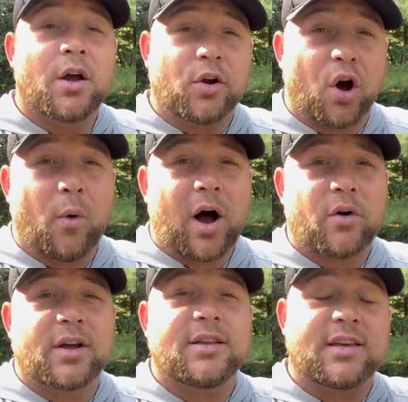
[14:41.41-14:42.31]
Go out,
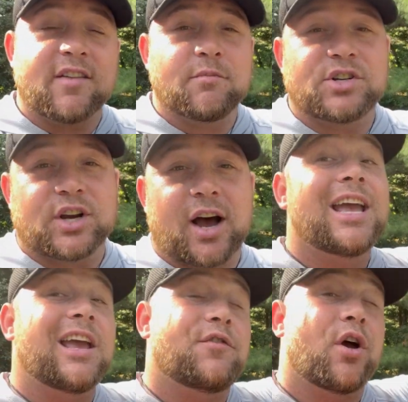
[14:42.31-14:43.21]
give them a shot.
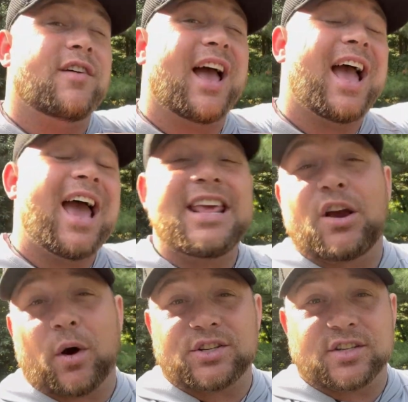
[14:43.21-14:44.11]
If you have any
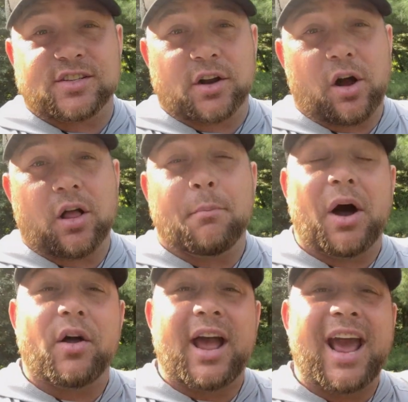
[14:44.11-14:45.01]
questions at all
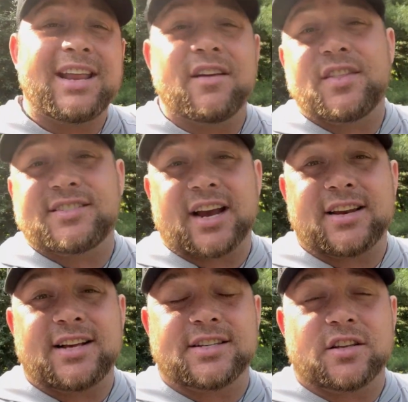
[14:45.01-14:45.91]
about any of the
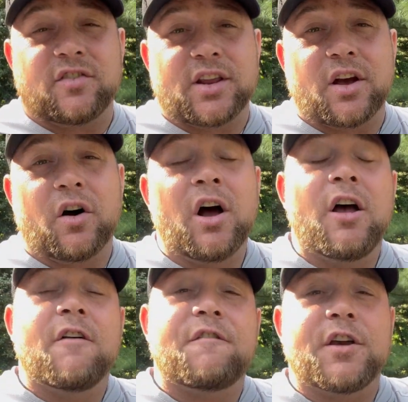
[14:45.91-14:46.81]
techniques in this video,
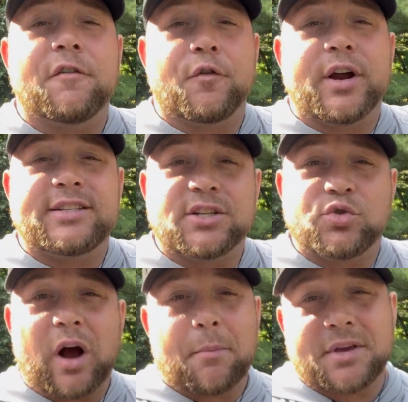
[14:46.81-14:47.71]
feel free to
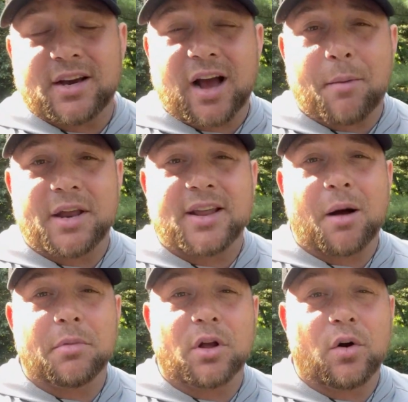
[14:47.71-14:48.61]
drop me a comment down
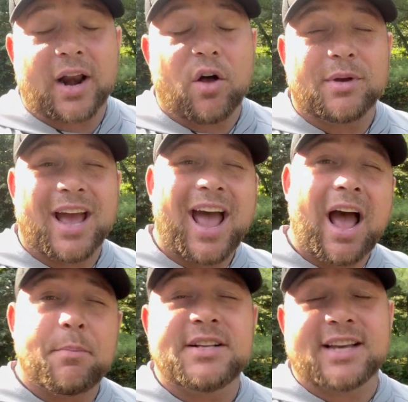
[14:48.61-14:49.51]
below and I'll be
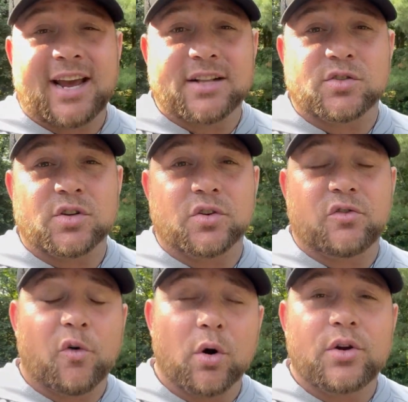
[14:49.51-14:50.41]
happy to answer those
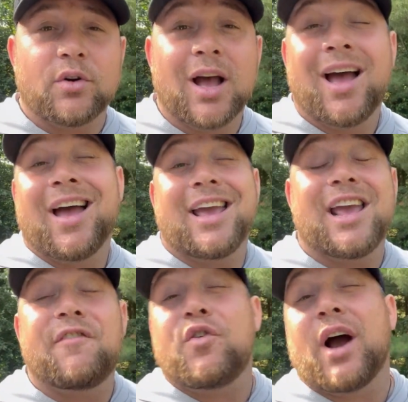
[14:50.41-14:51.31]
for you.
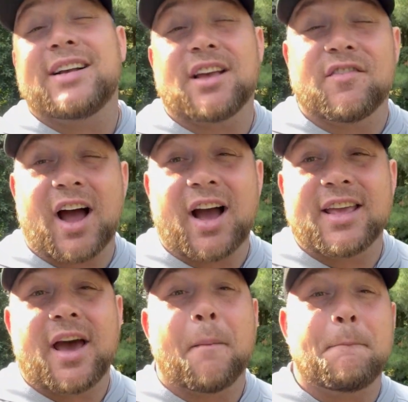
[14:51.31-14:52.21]
If you guys have not
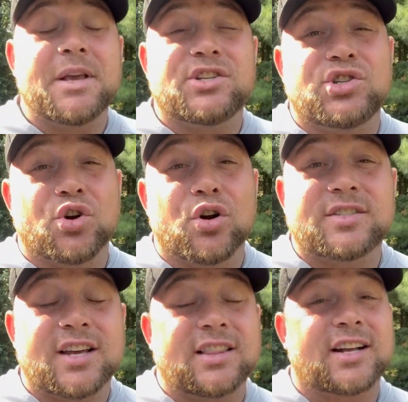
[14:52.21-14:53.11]
yet, be sure to
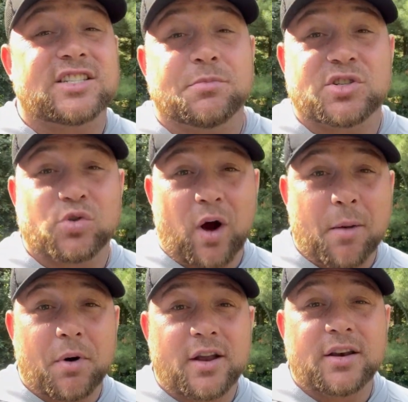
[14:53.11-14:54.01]
hit that subscribe
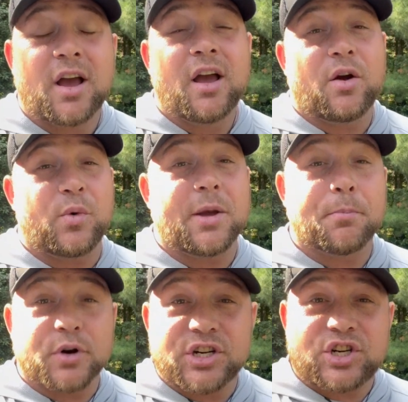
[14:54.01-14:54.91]
button. We
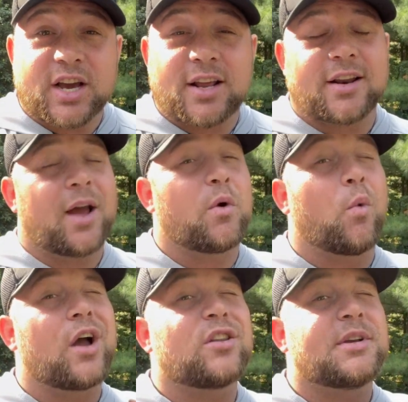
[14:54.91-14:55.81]
appreciate it, and we
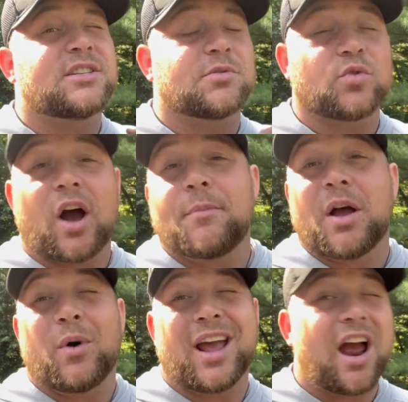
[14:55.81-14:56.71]
want you to be subscribed.
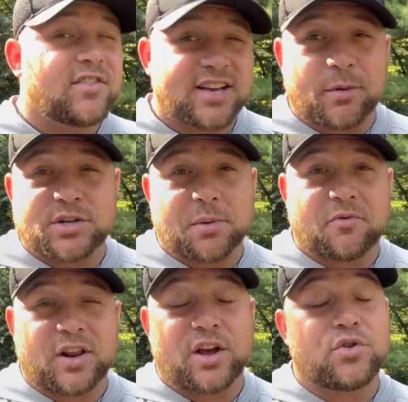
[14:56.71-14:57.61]
That way, every time we drop a
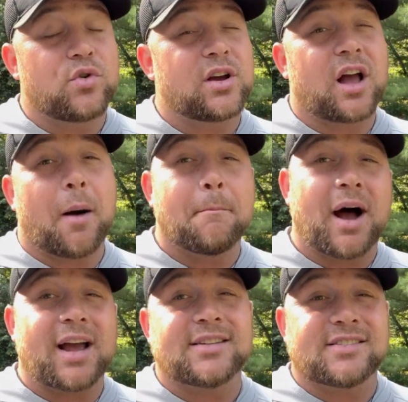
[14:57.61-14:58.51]
video, you can come
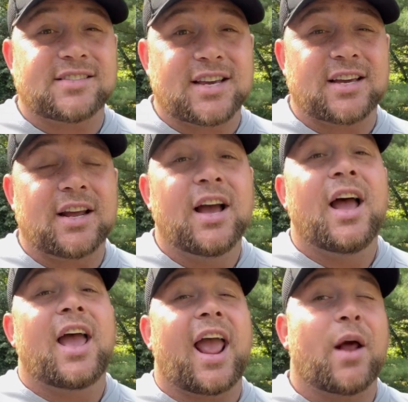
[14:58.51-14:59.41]
by and see it.
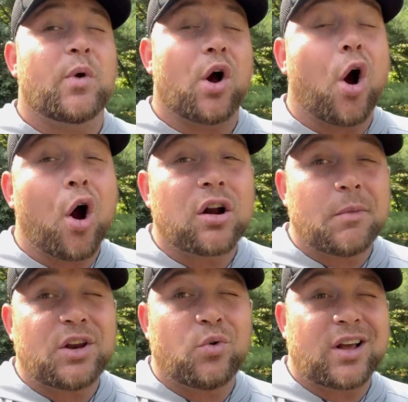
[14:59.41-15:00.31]
And we are going to
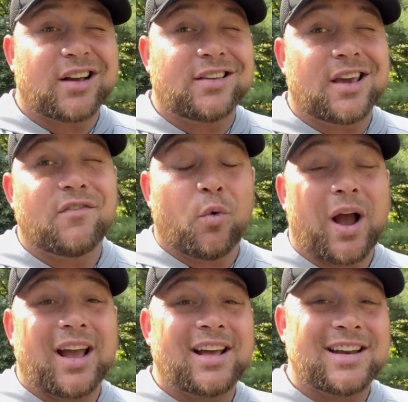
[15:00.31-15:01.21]
be doing a
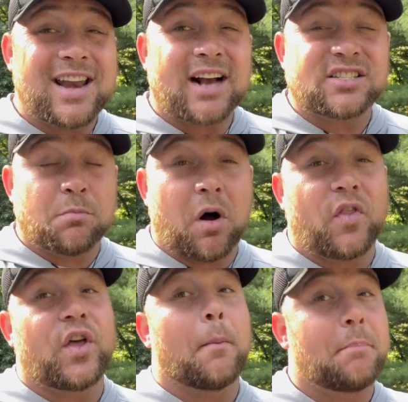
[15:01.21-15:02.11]
giveaway next
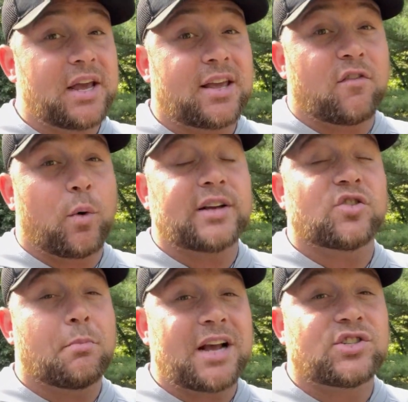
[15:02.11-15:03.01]
month, a big giveaway.
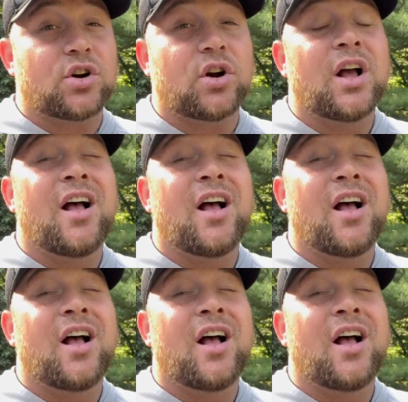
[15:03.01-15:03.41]
So make sure